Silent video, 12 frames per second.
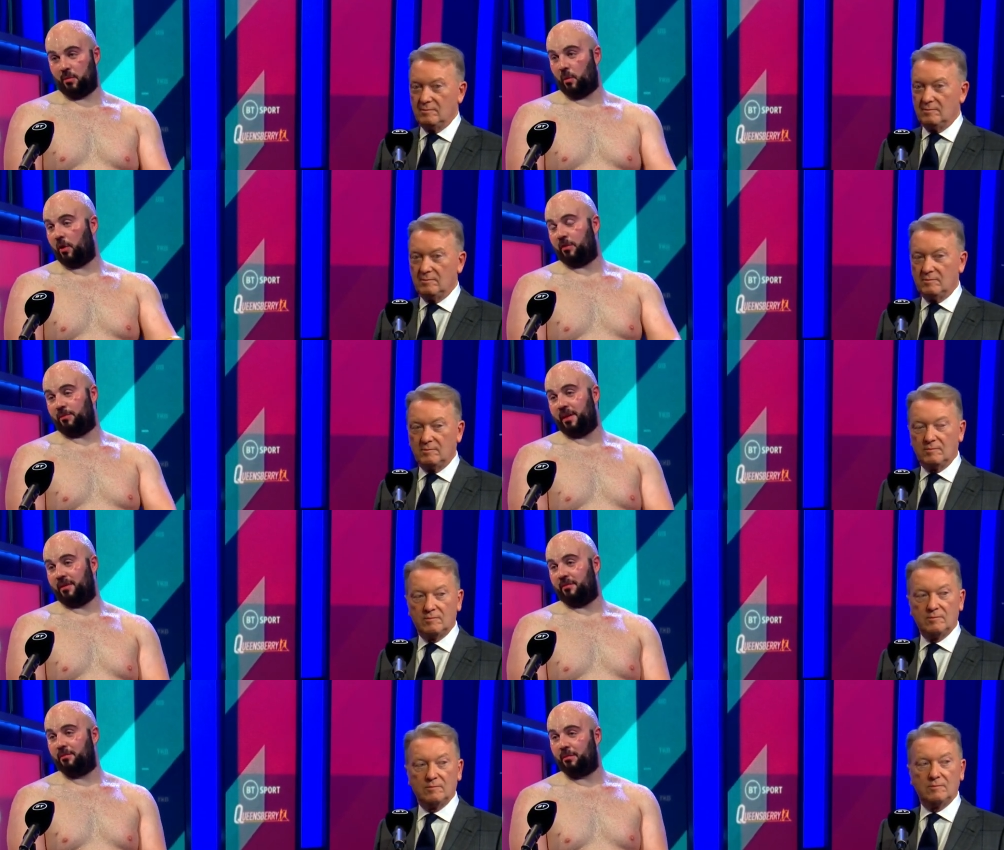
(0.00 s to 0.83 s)
Speaker 1: What would have
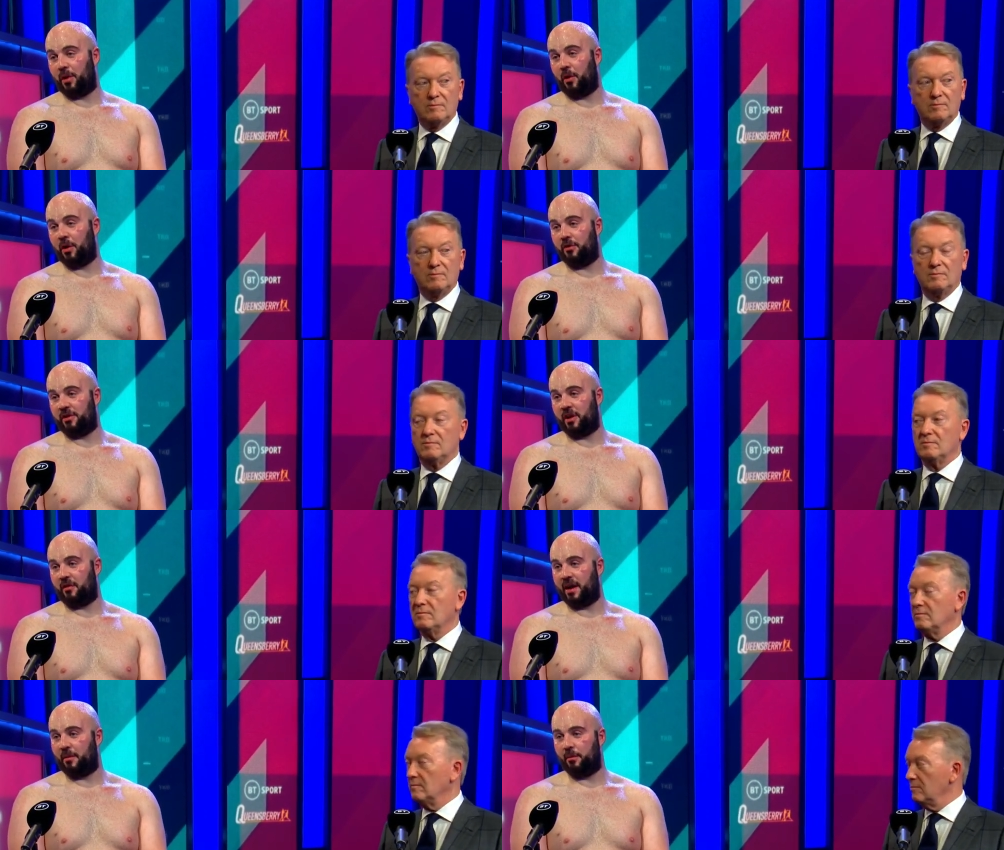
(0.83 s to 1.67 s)
been blown over
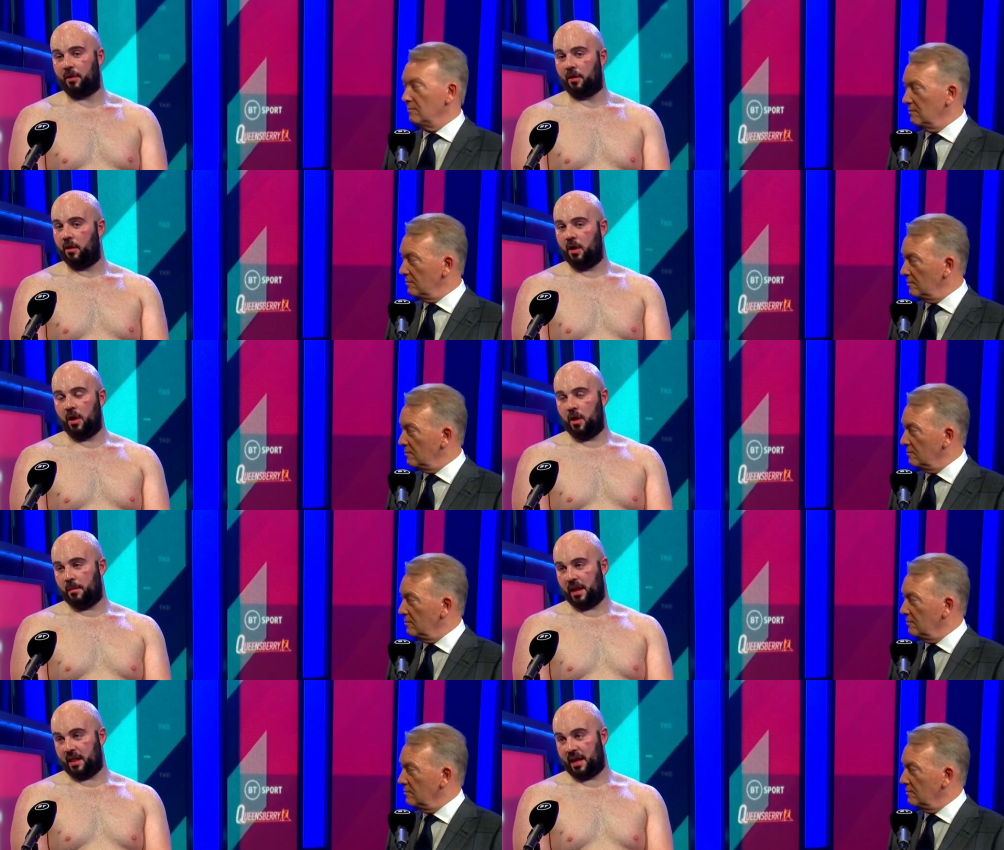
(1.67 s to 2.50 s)
and around, but
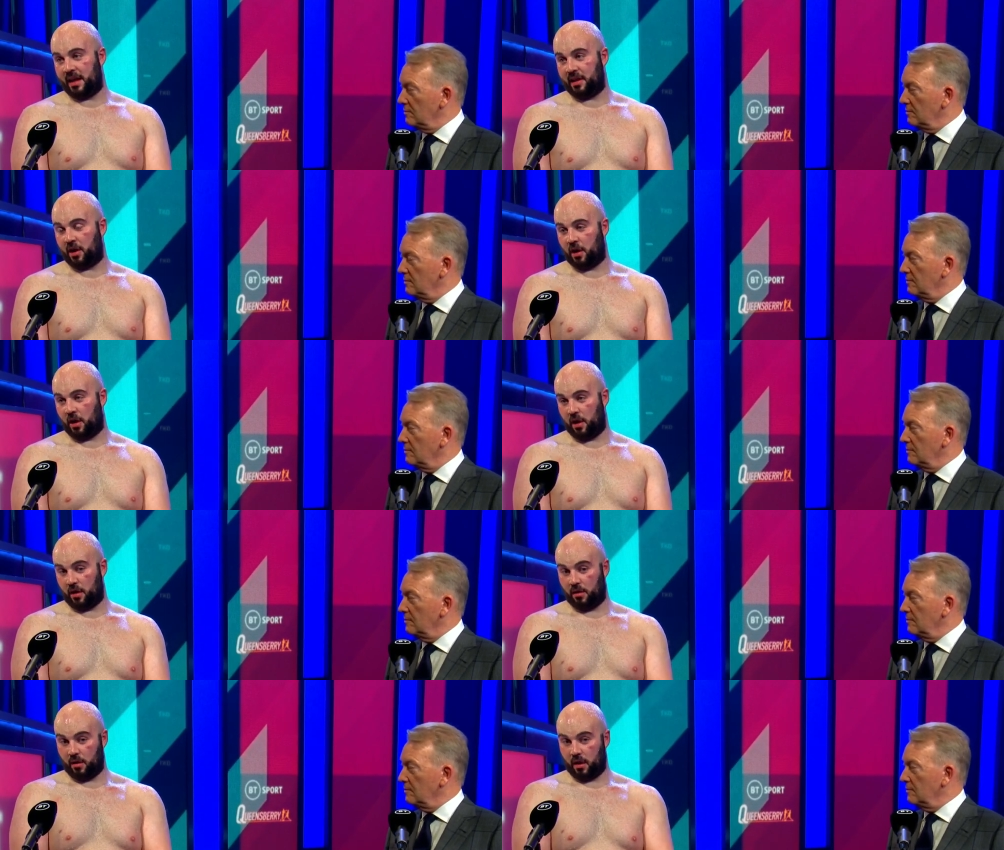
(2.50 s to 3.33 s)
the minute Lartey got
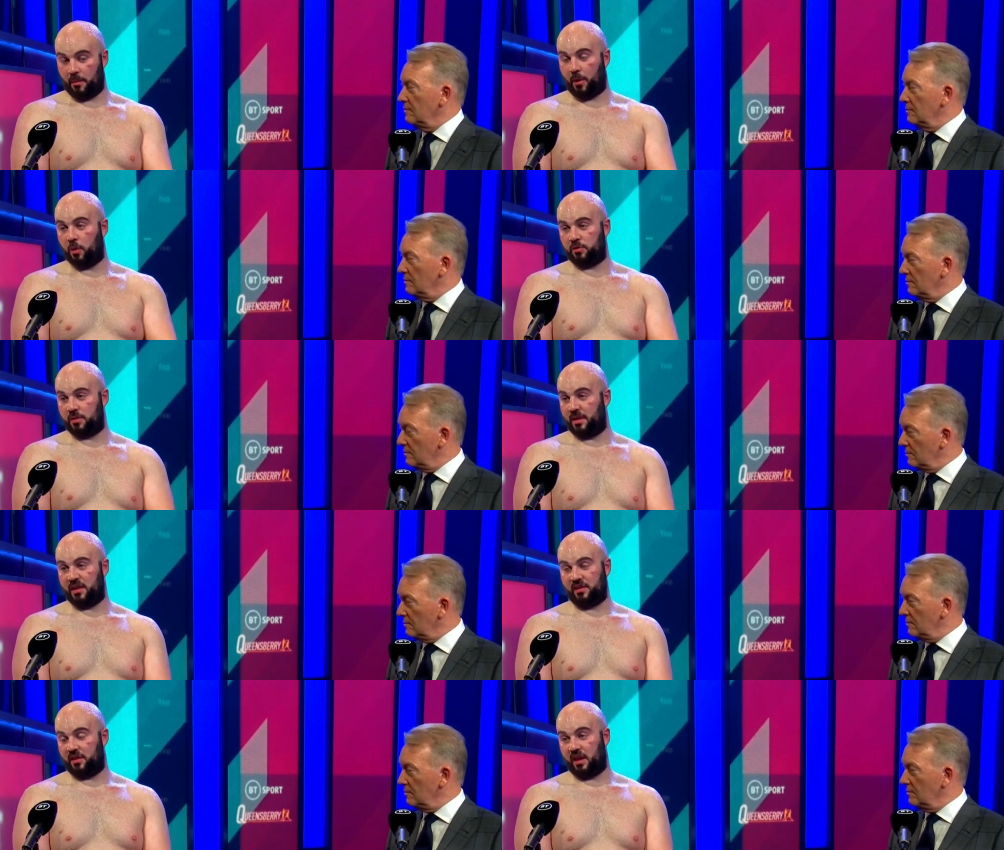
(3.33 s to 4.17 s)
approached
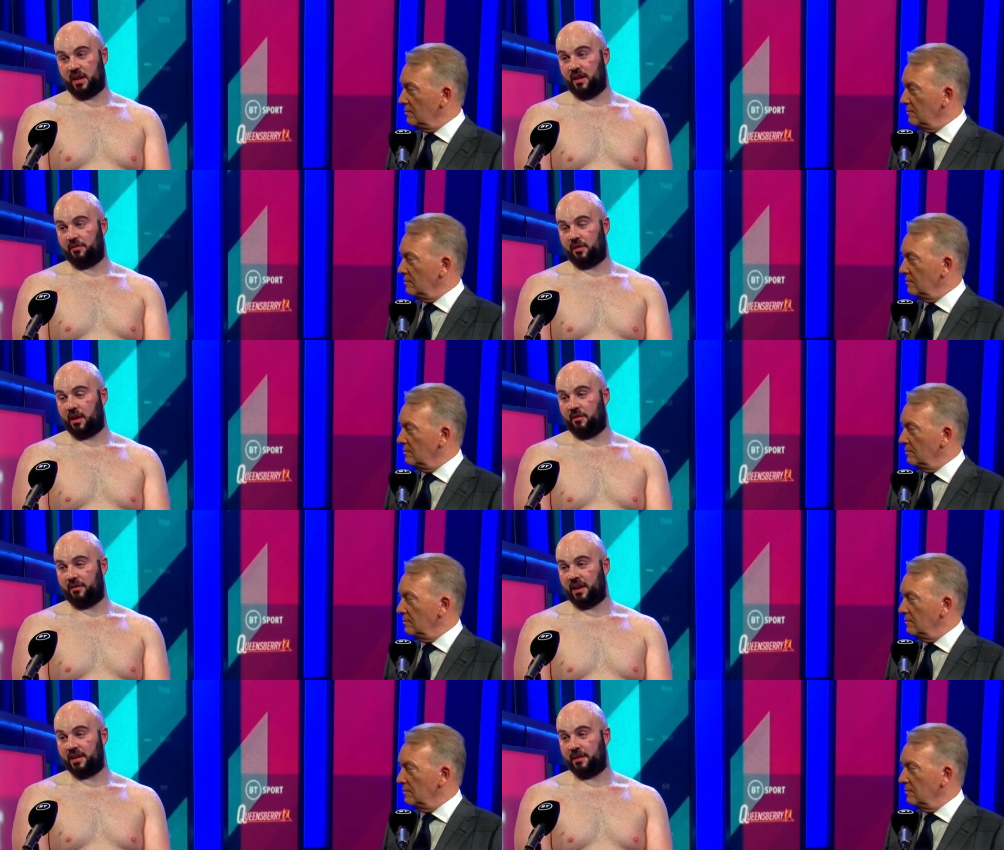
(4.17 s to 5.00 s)
me, I said, yeah, definitely,
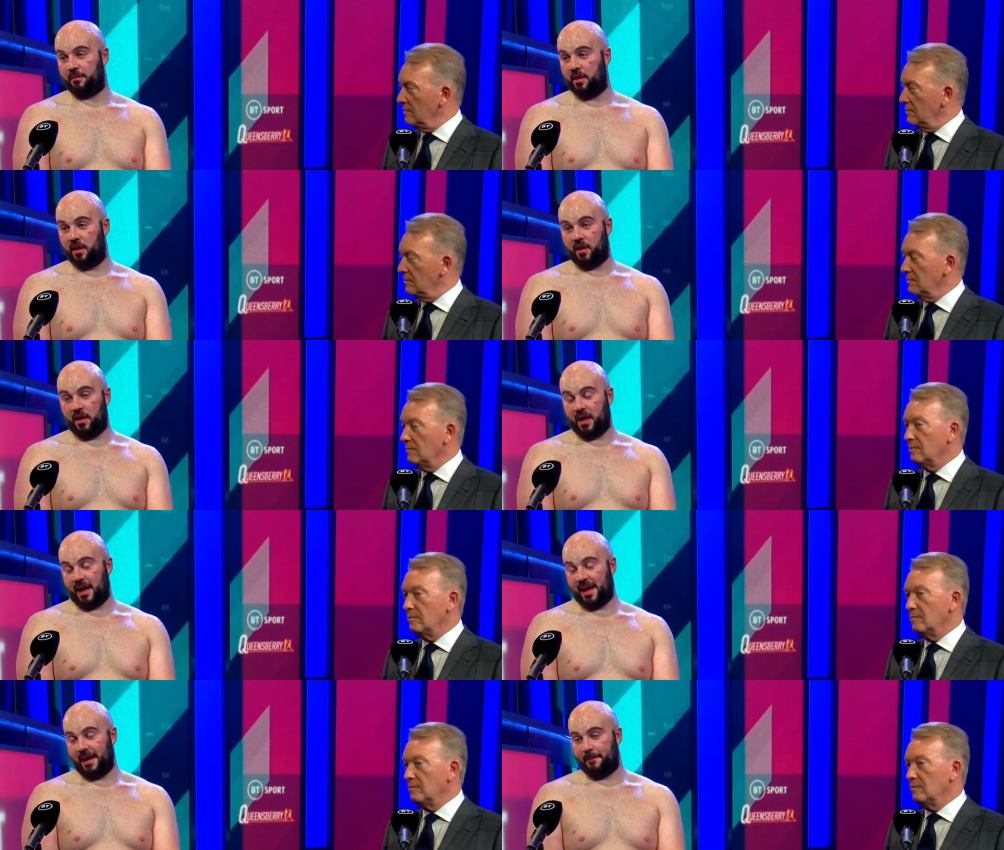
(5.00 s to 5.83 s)
I'll fight him.
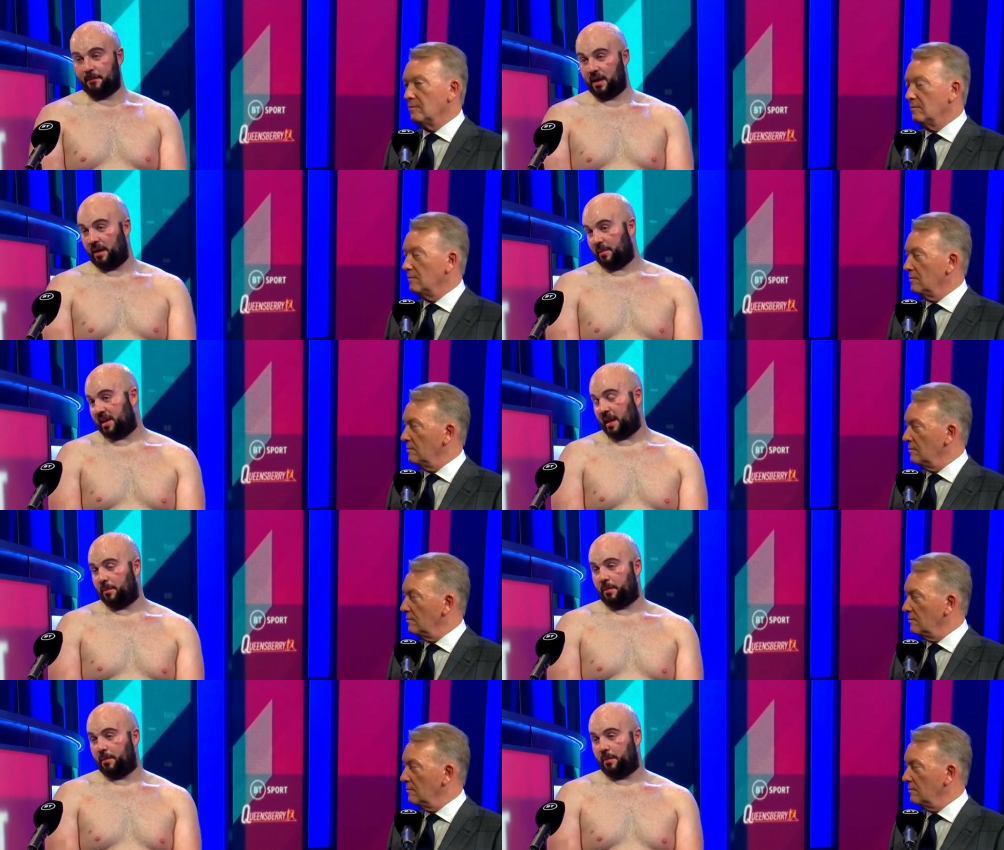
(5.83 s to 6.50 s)
Um, but I'm that